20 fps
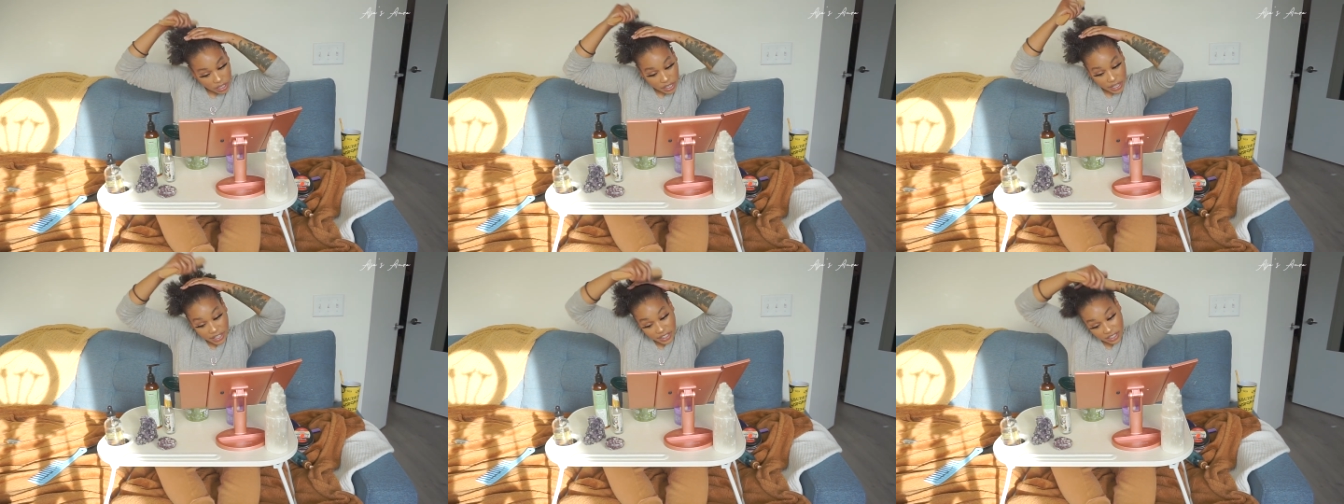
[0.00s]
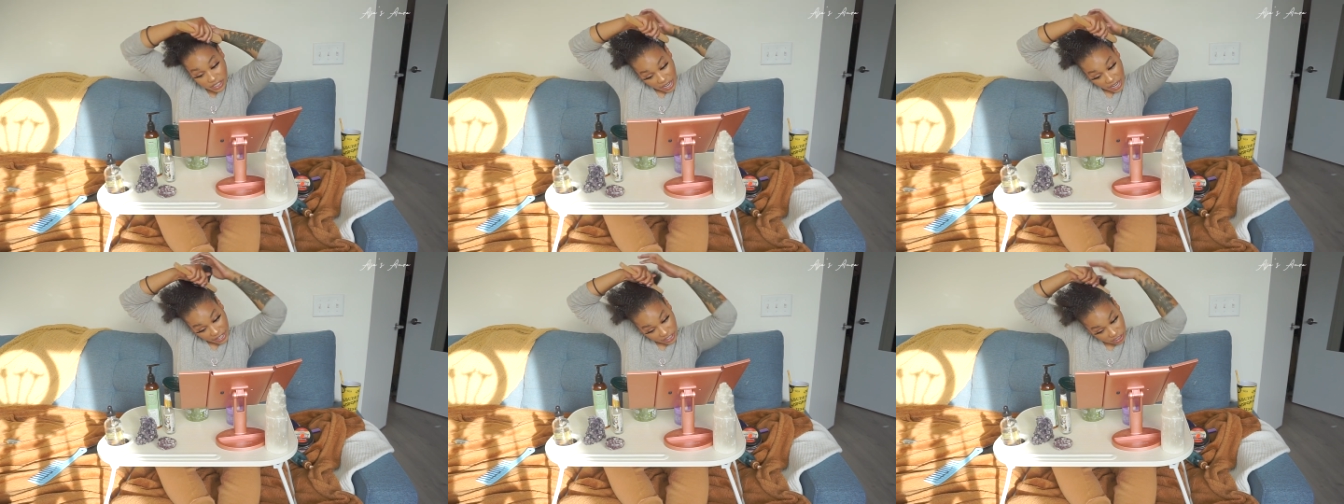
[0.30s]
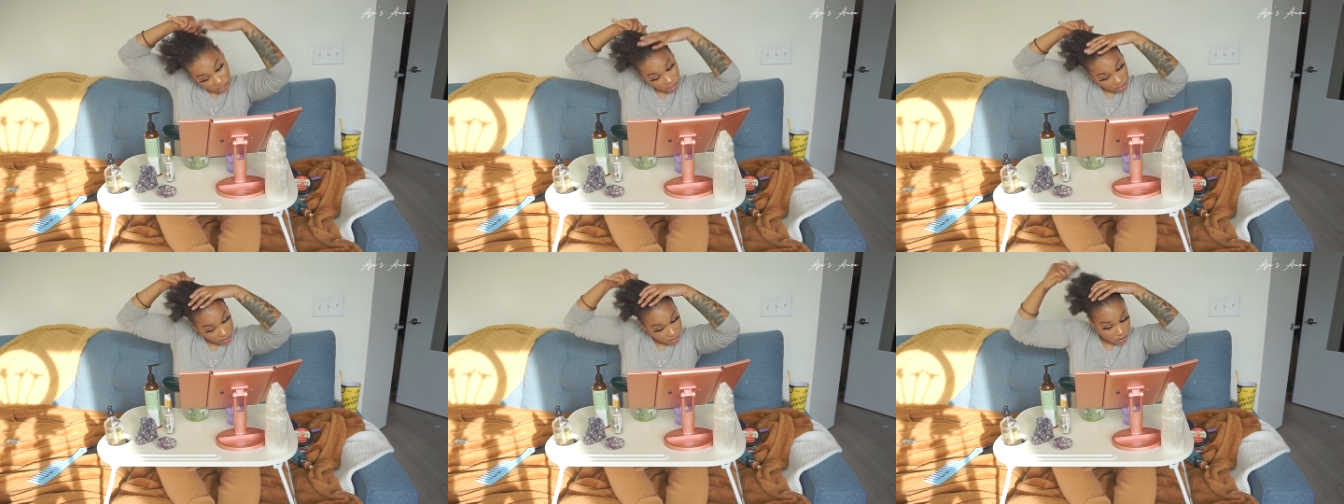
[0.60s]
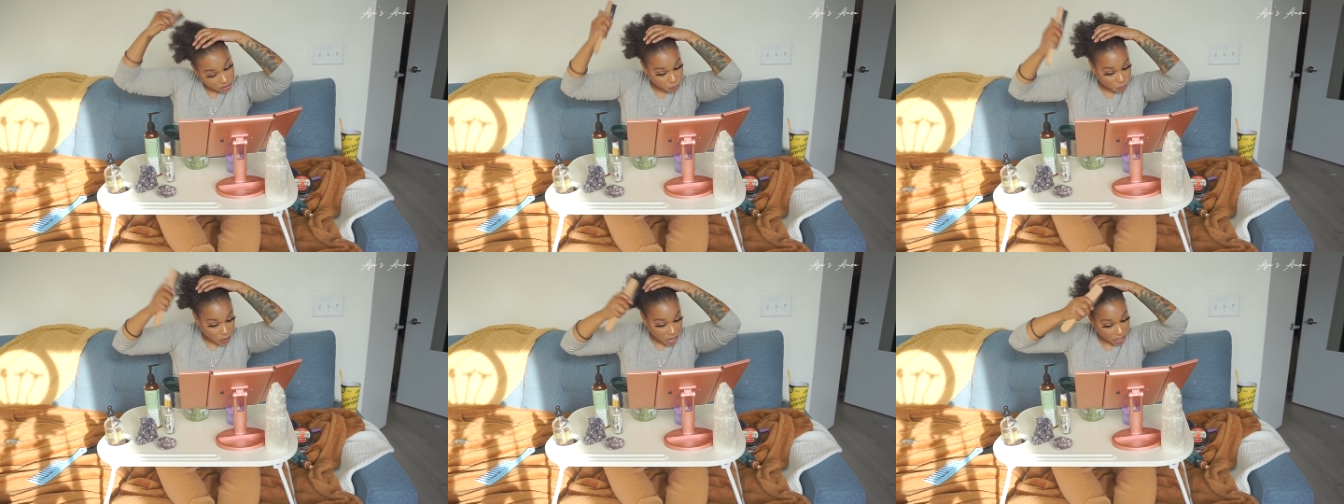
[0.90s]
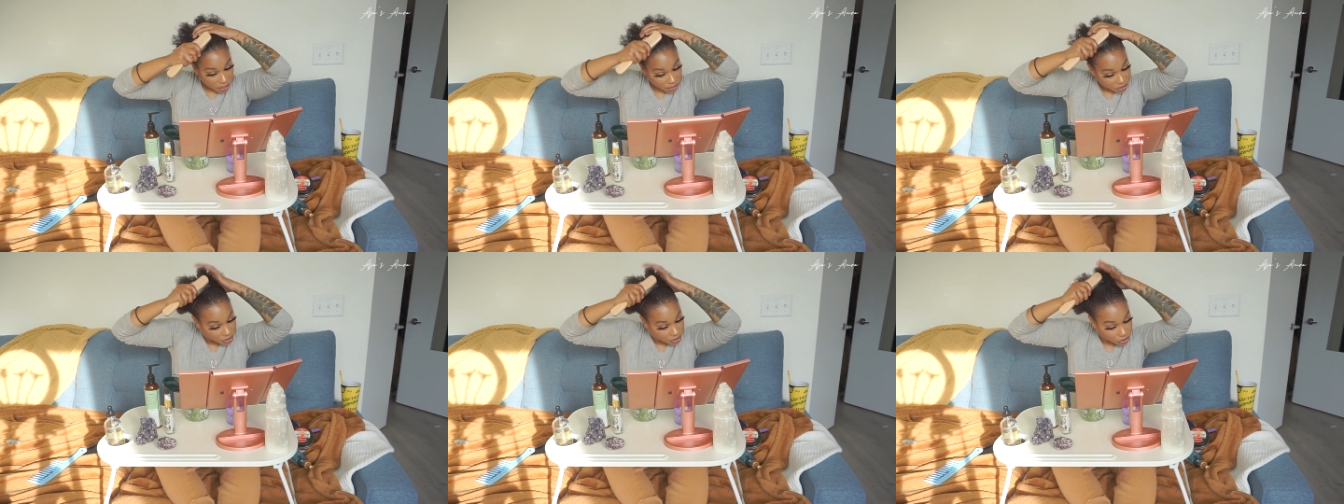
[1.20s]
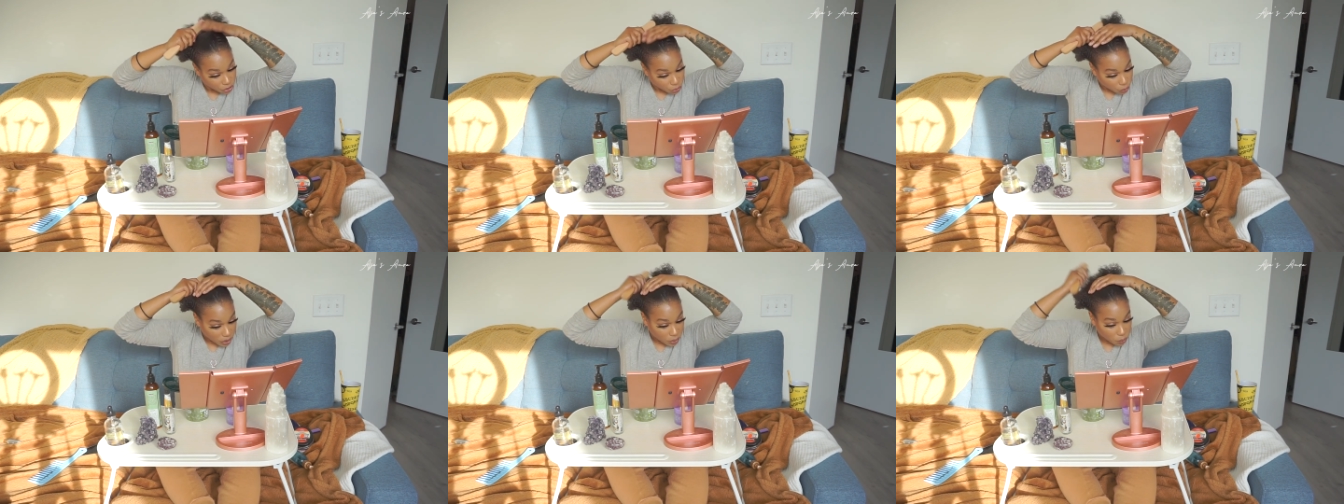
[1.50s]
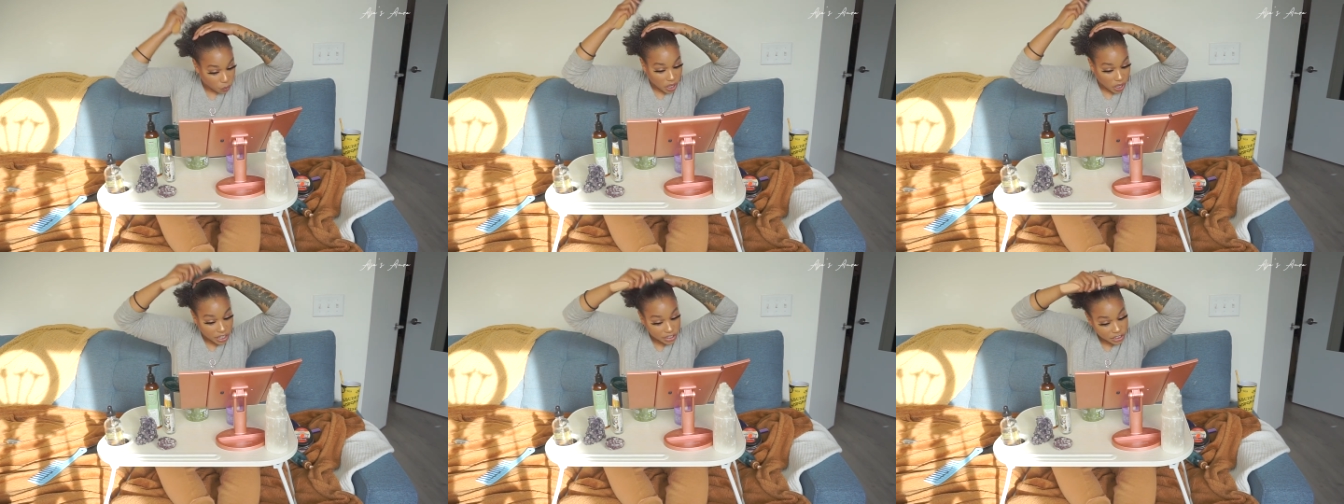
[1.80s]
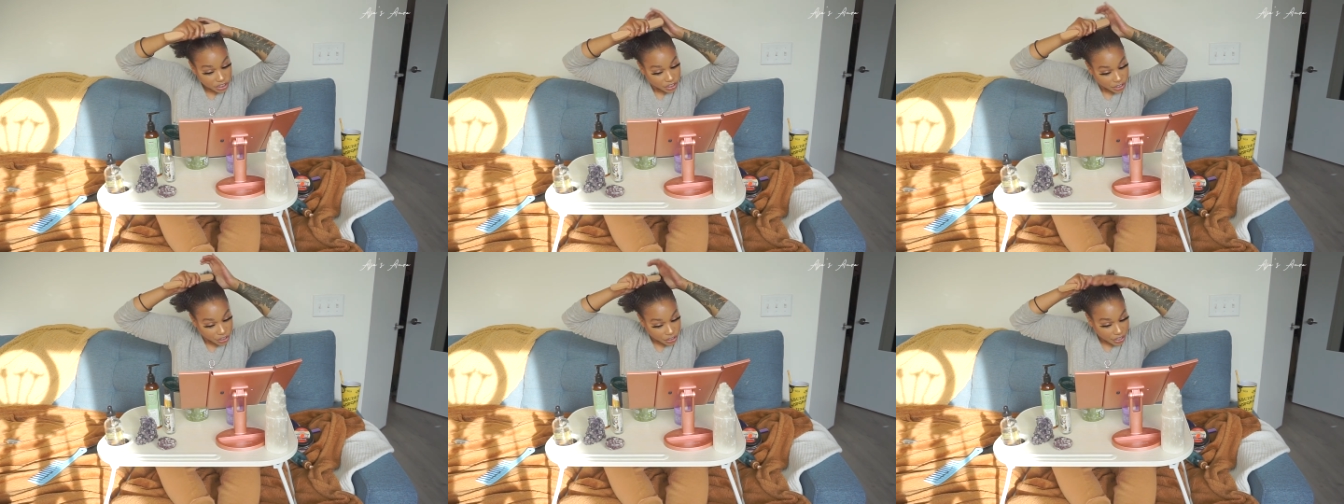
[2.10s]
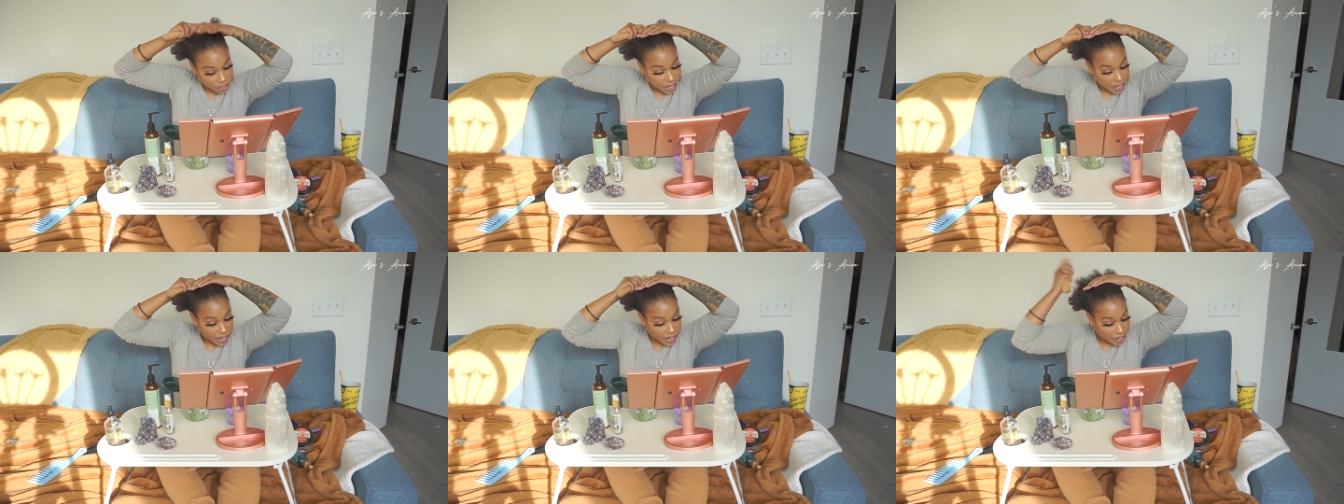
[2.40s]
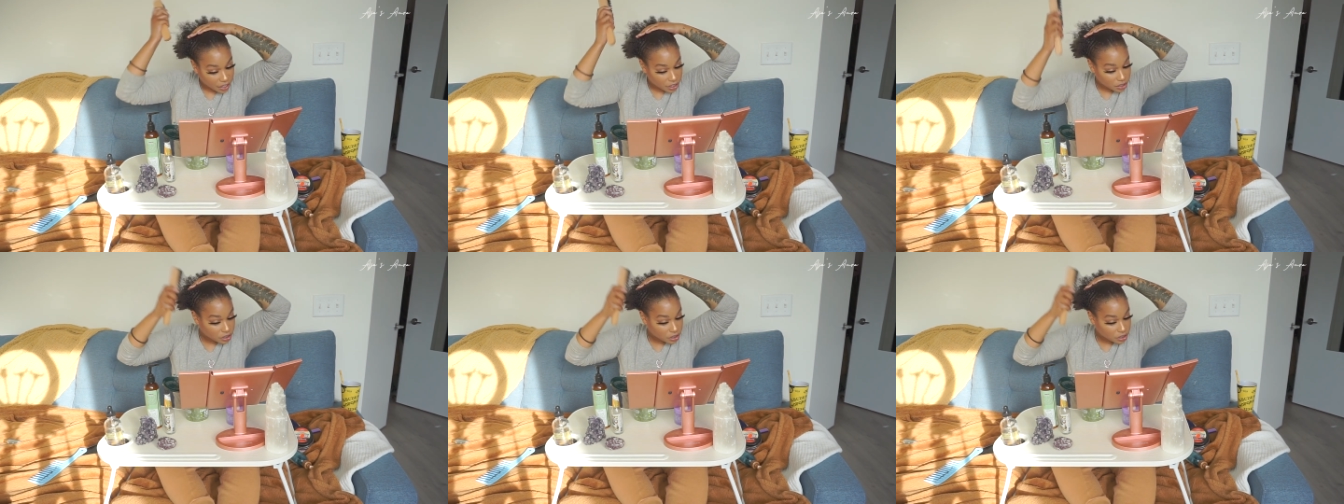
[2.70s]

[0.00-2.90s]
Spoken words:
intentions while you are washing your hair.